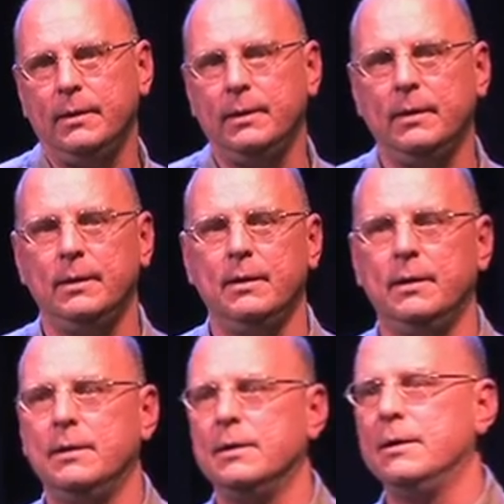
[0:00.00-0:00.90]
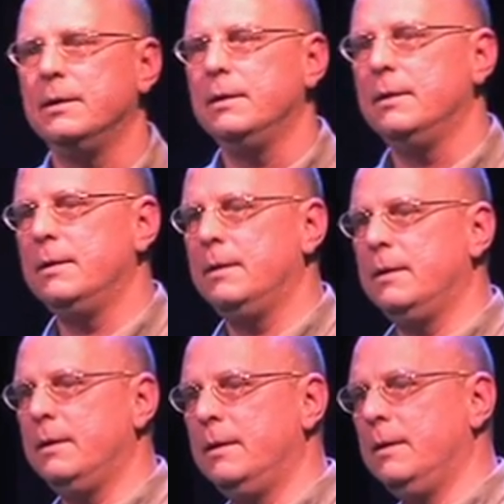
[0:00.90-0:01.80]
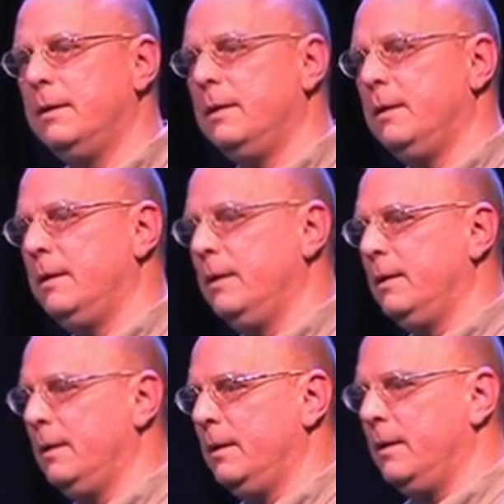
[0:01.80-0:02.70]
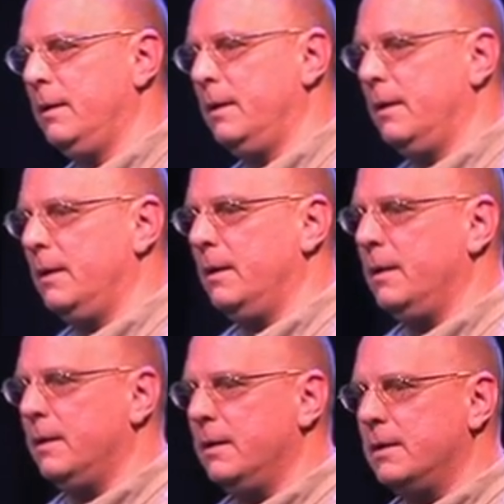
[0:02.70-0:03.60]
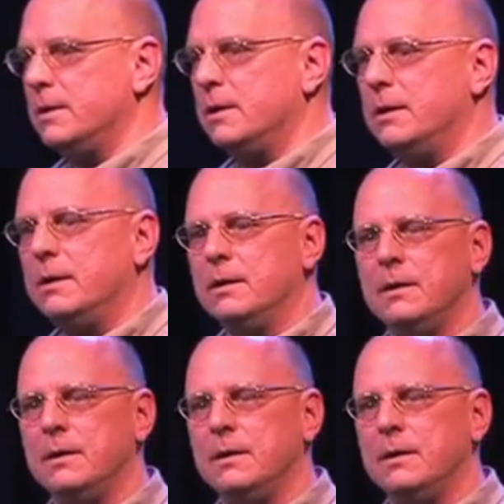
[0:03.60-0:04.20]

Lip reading: (no one is talking)